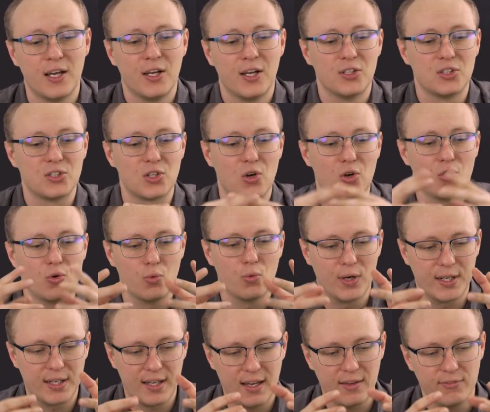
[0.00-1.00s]
So
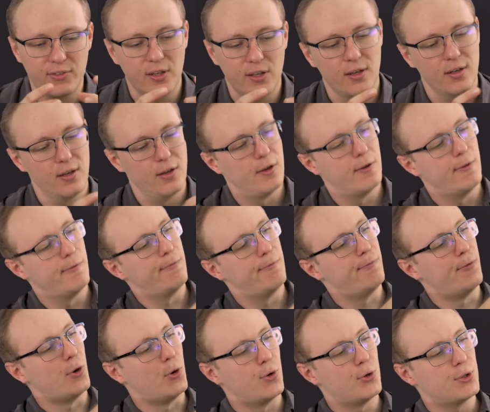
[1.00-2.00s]
whatever
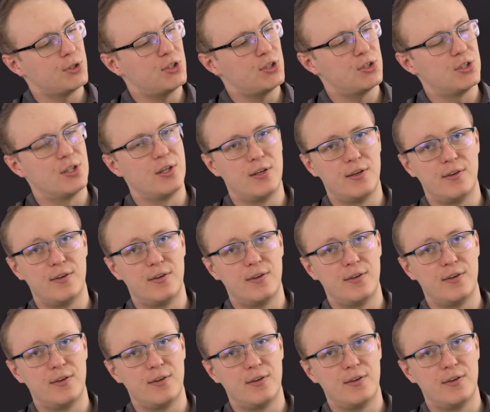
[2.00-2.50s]
force